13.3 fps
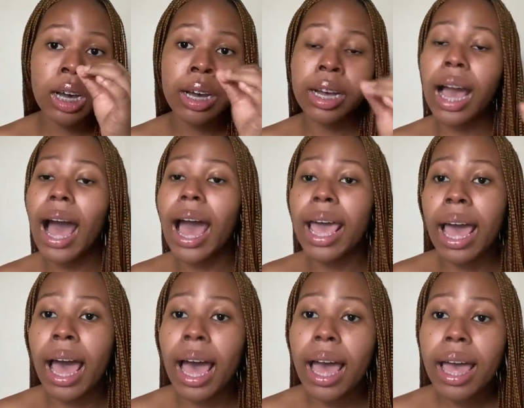
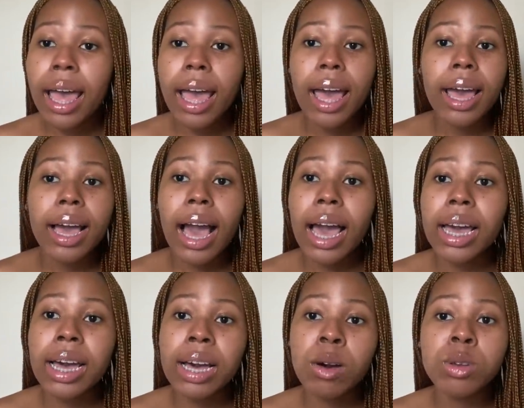Kaya,
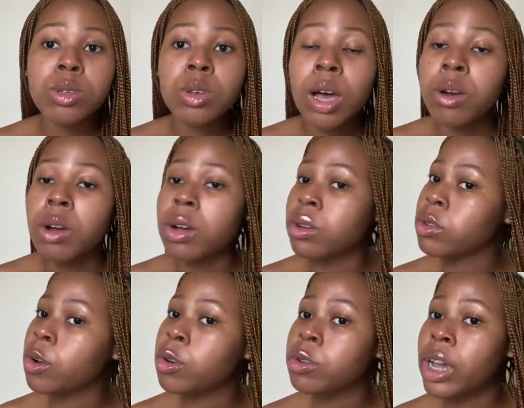also
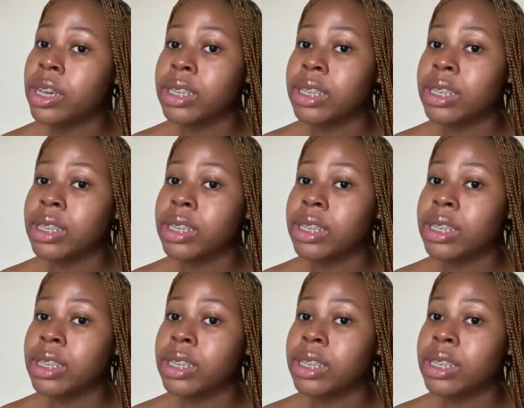known as